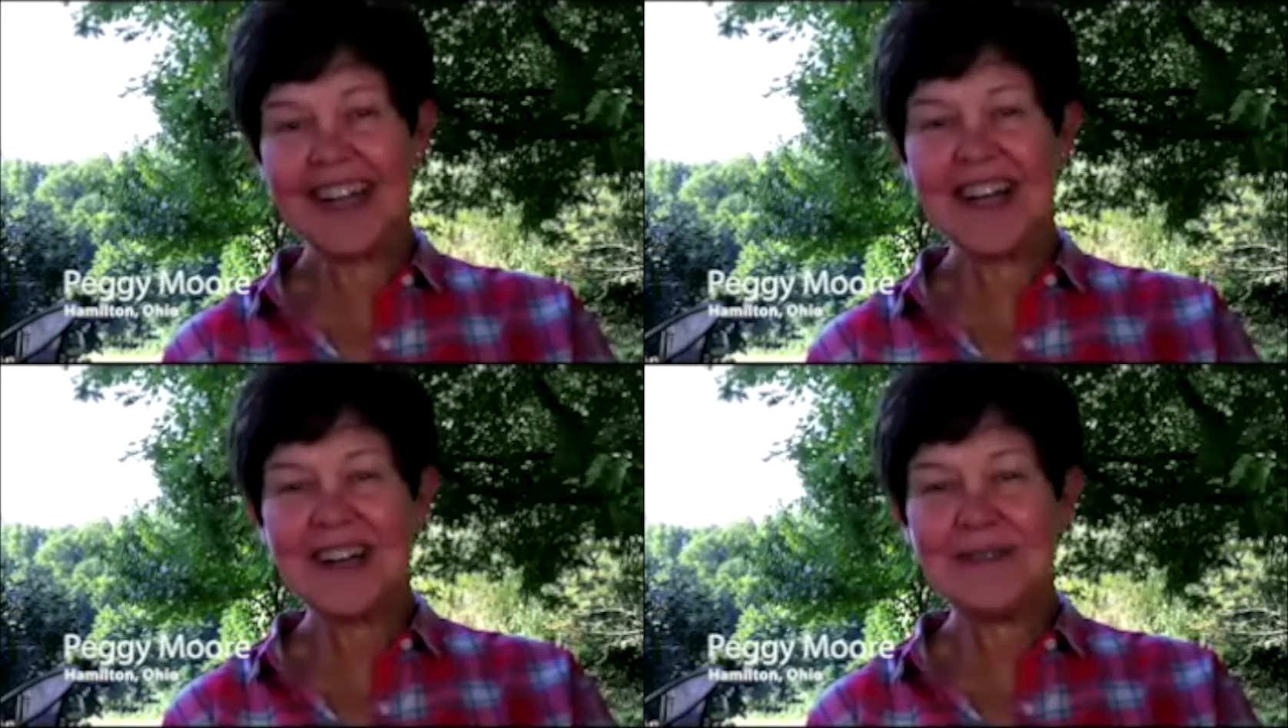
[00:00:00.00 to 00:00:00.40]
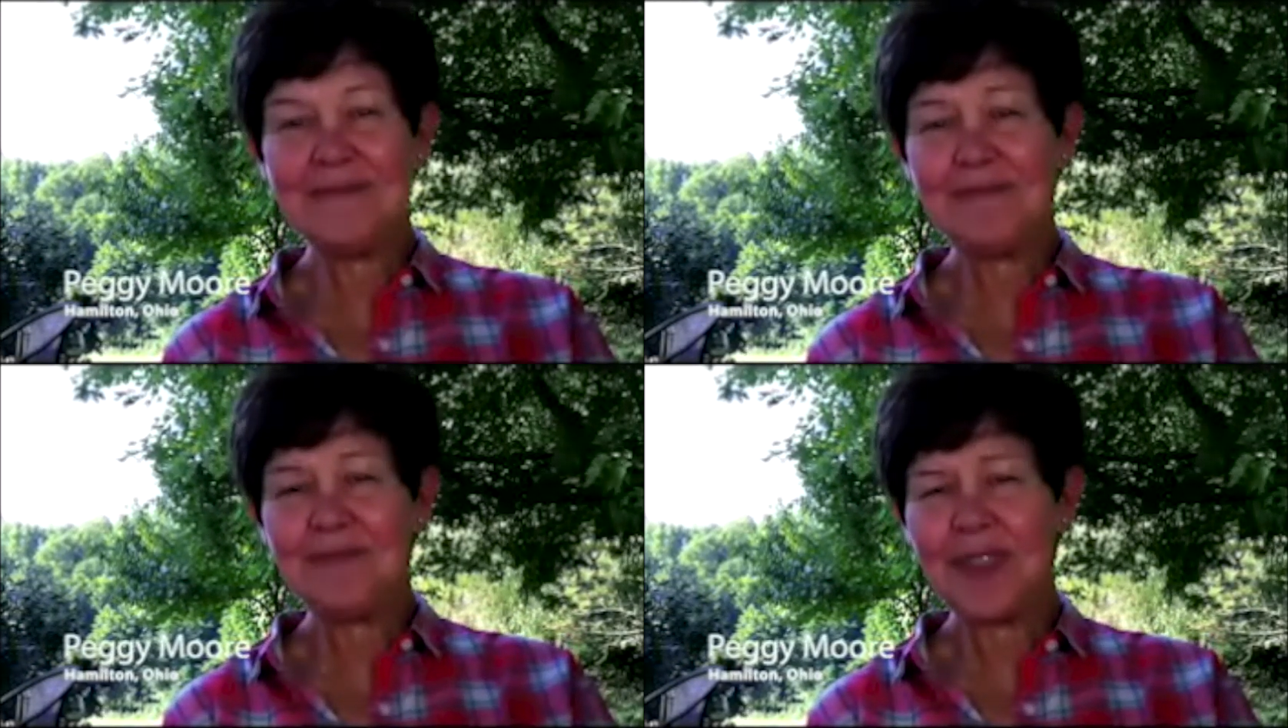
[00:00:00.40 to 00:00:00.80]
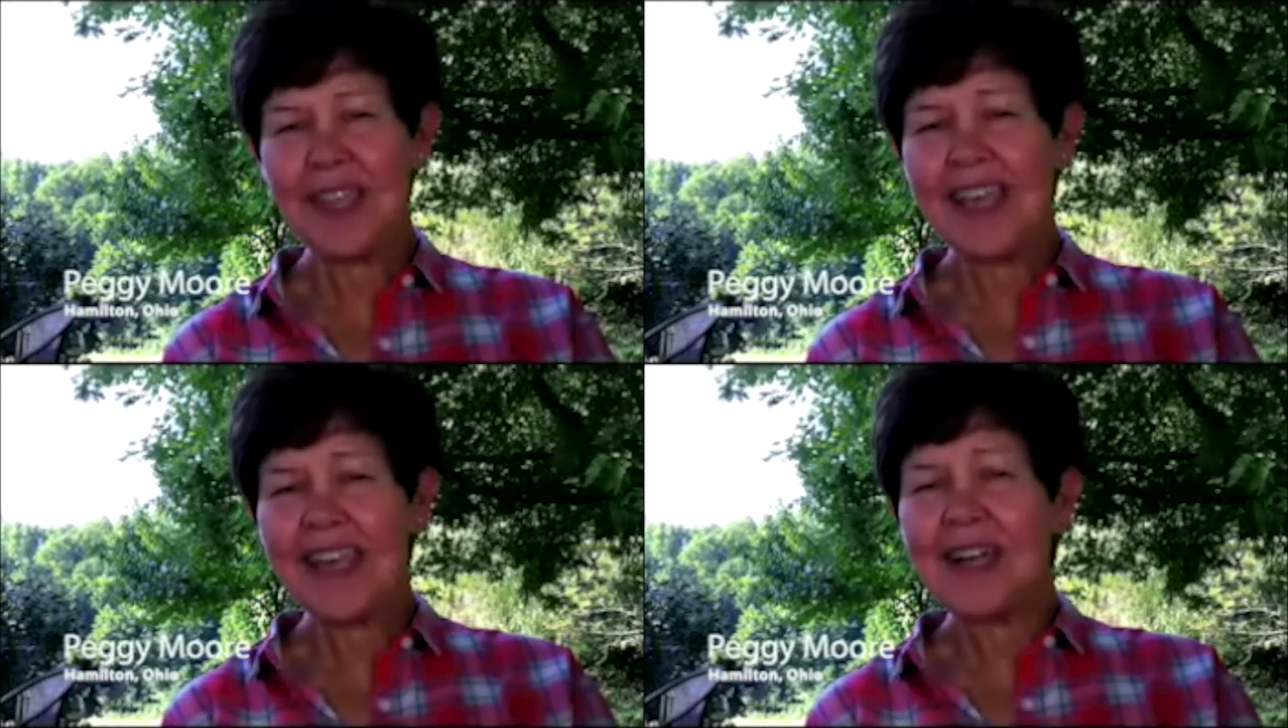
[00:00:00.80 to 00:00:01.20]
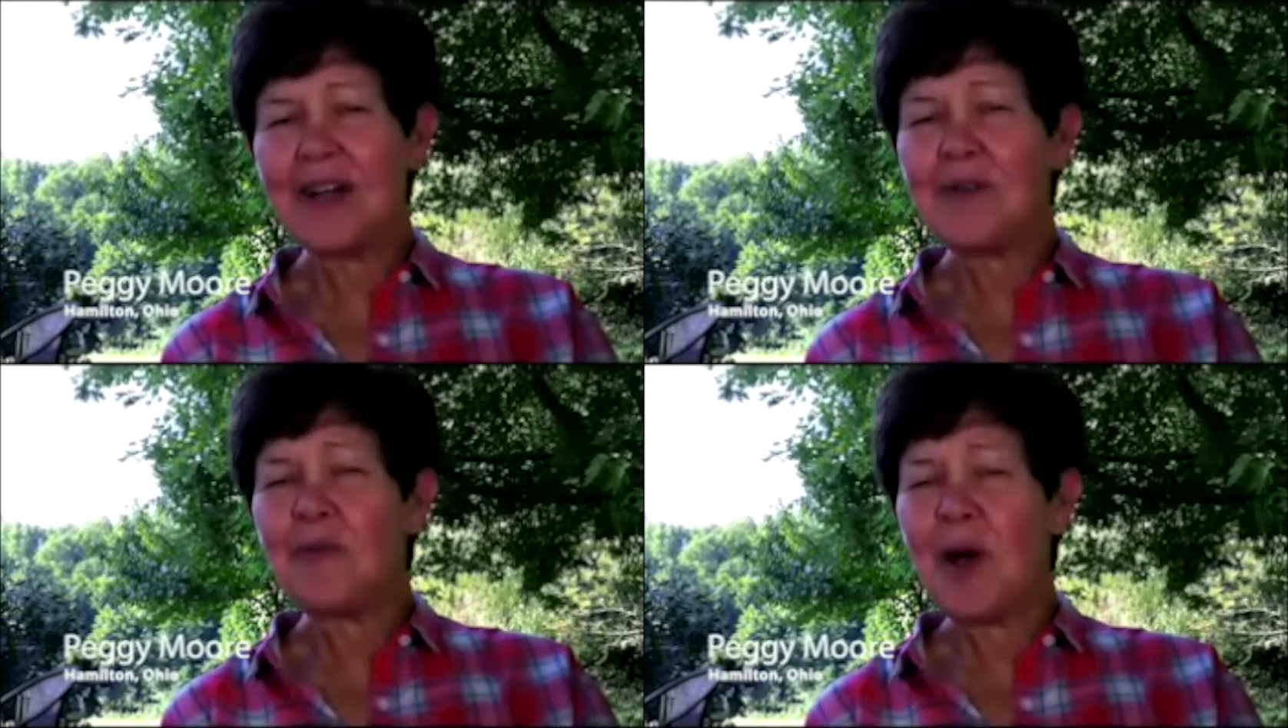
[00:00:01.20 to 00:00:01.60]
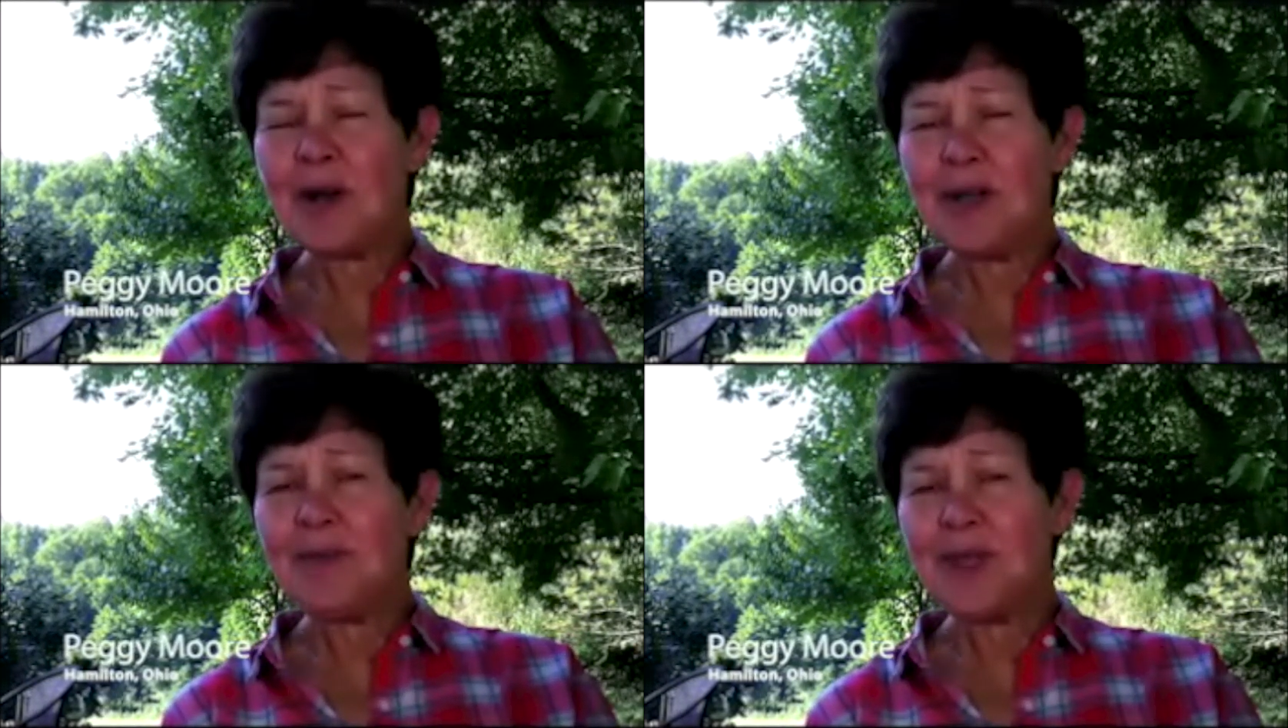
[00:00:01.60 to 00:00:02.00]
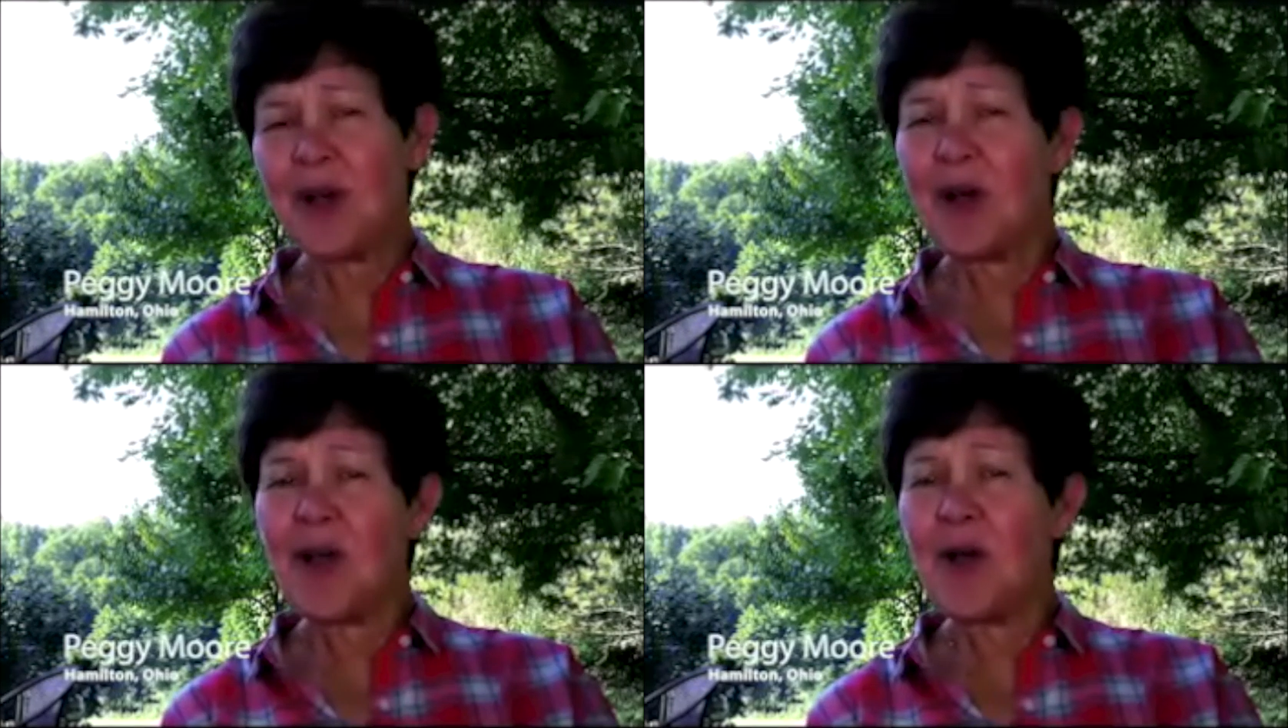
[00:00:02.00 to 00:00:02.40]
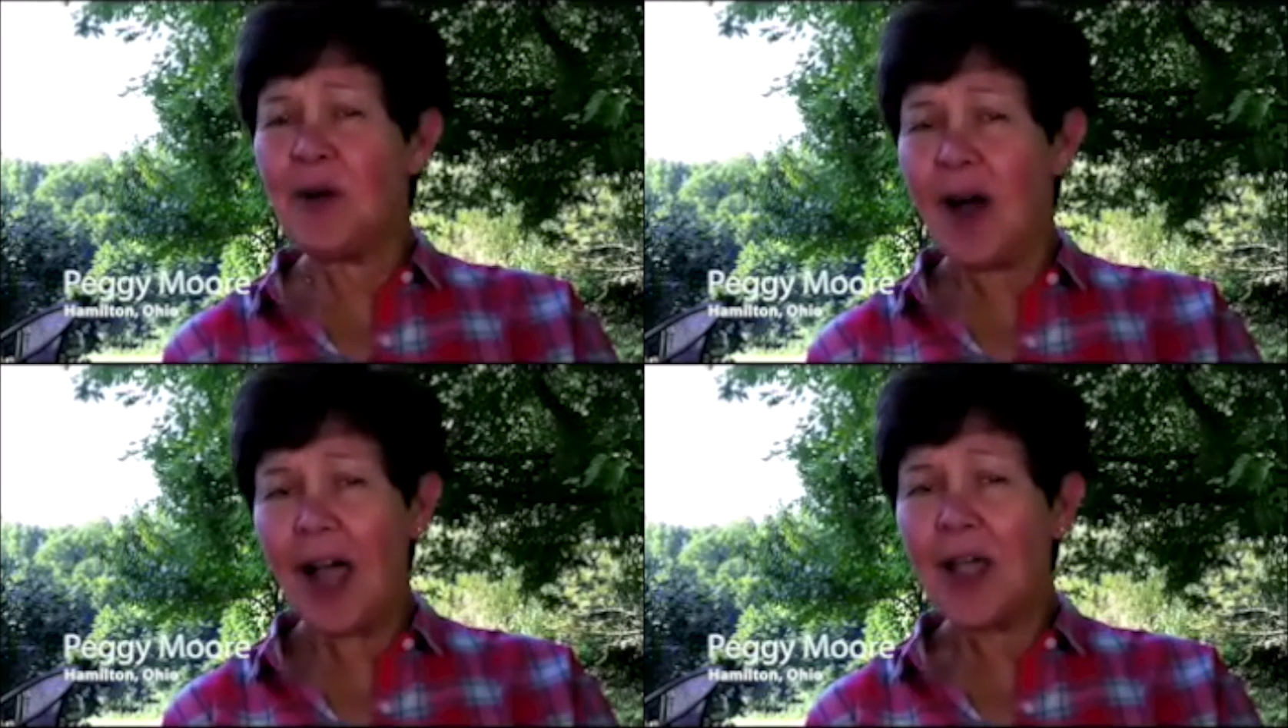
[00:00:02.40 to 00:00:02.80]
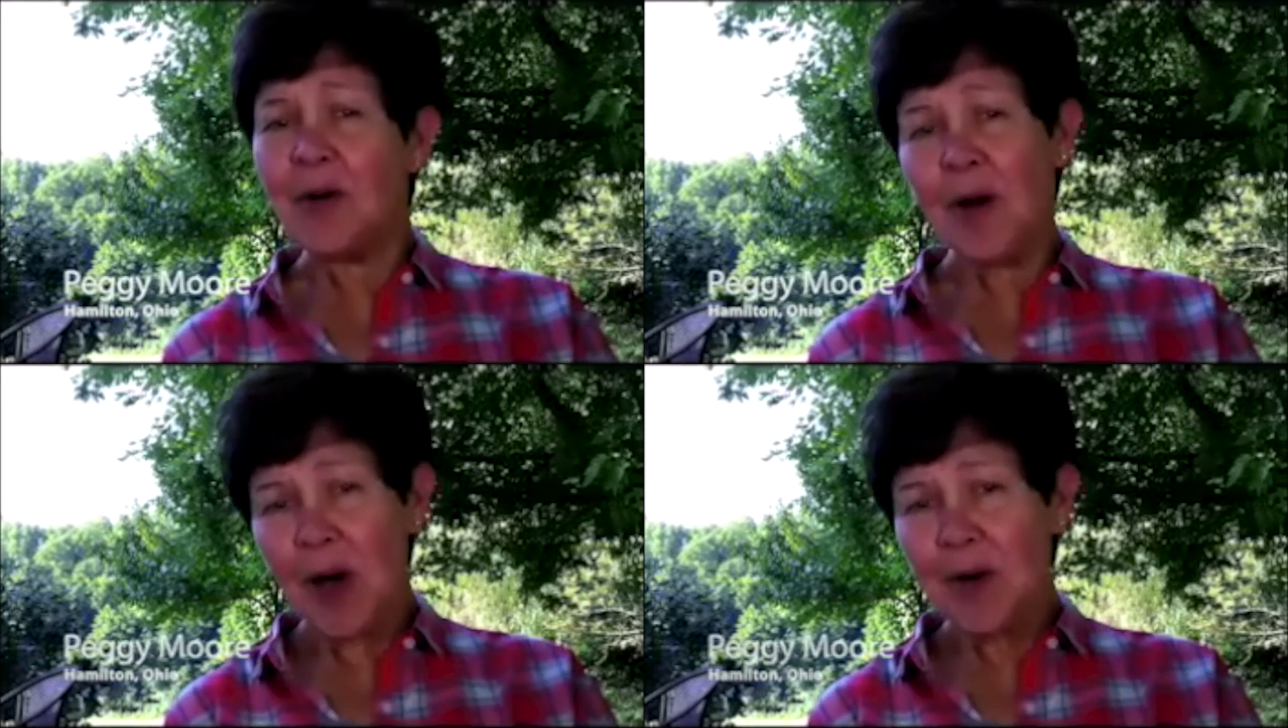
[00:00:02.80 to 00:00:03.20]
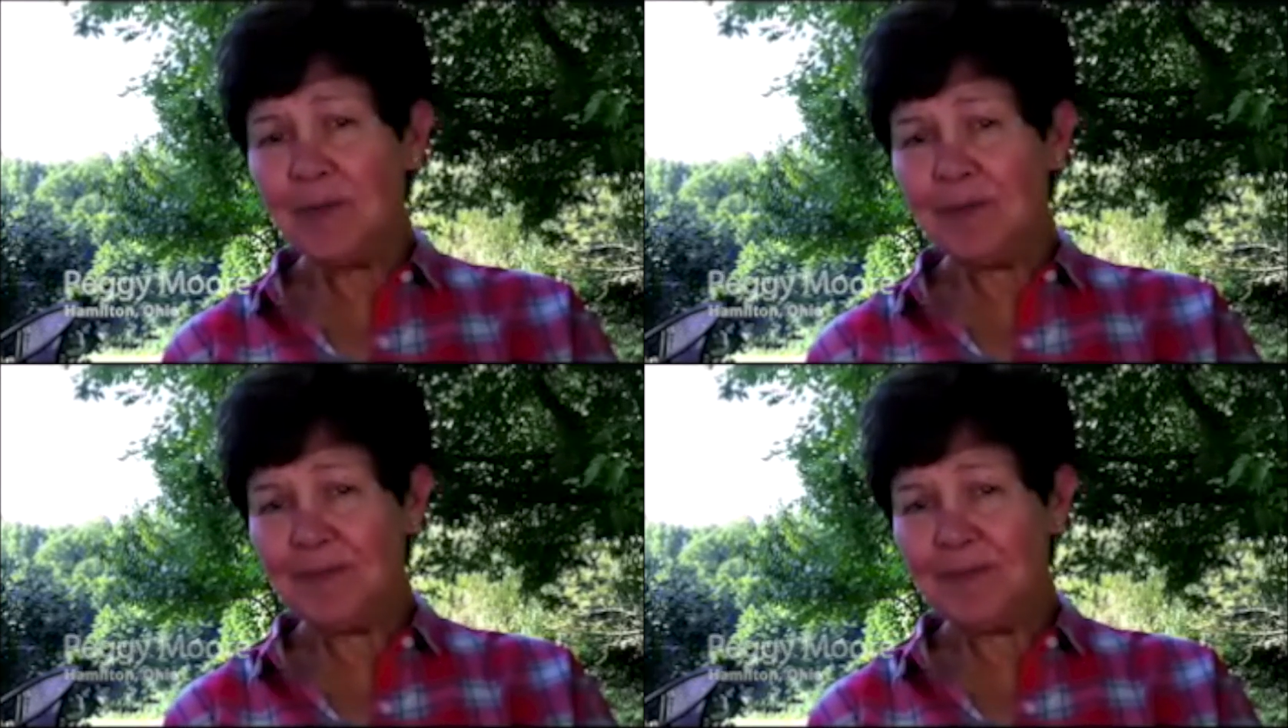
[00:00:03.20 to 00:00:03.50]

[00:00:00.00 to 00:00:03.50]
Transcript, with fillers: Um, welcome to our Ohio home.